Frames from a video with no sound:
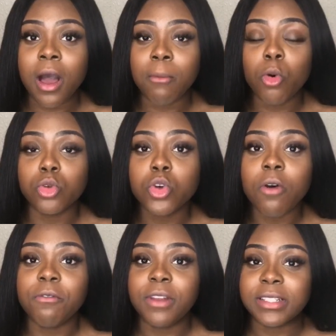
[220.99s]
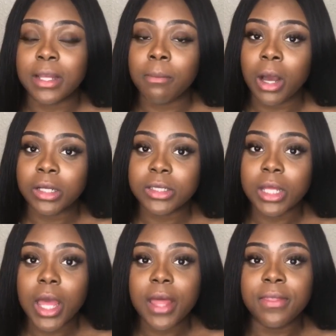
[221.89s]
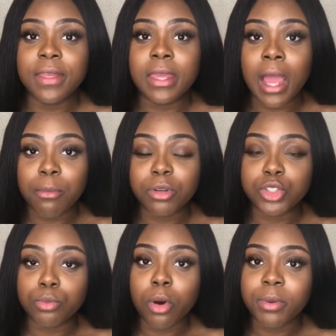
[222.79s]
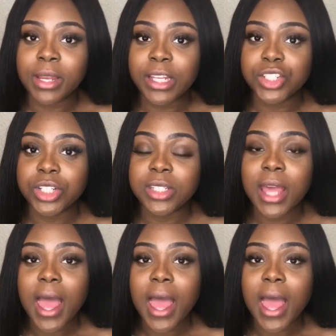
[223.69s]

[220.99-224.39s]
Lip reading: caused conflicts amongst the Aboriginal populations,